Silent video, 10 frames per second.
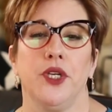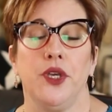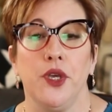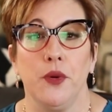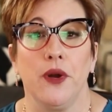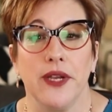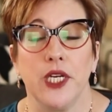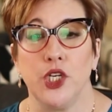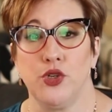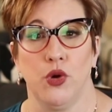So
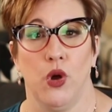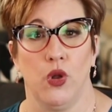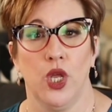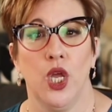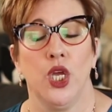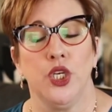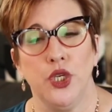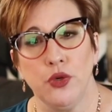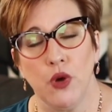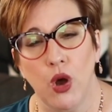remember, you are in
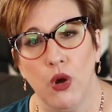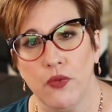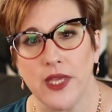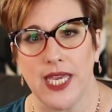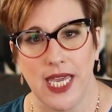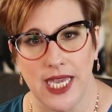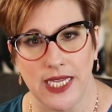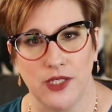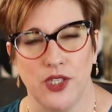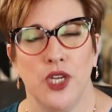control.
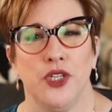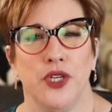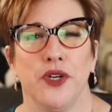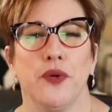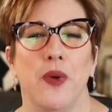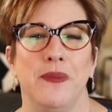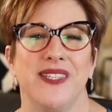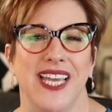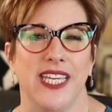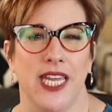You own the
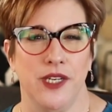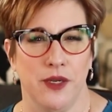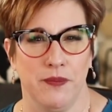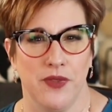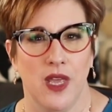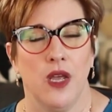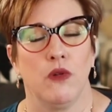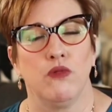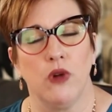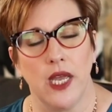keys to your
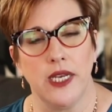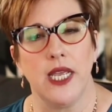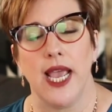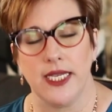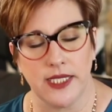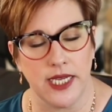website kingdom.